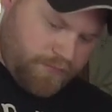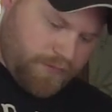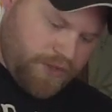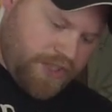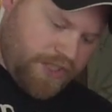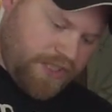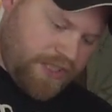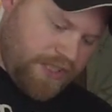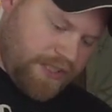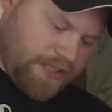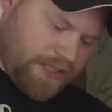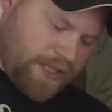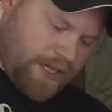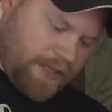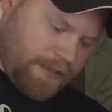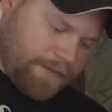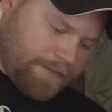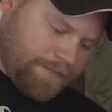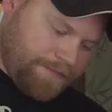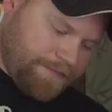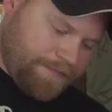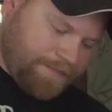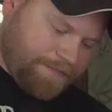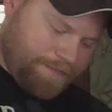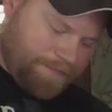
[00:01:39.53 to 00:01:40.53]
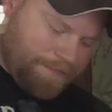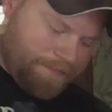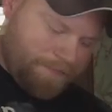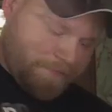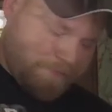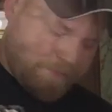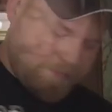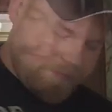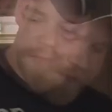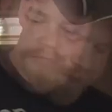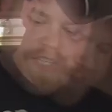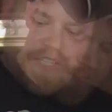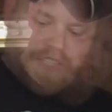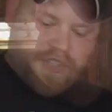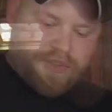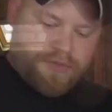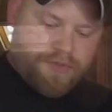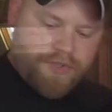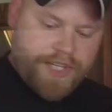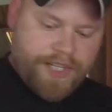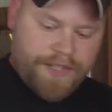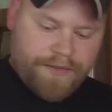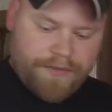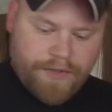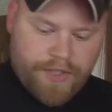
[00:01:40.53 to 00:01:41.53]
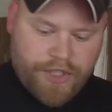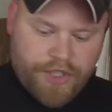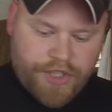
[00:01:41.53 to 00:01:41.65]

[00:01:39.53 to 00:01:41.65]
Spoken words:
just like that. 3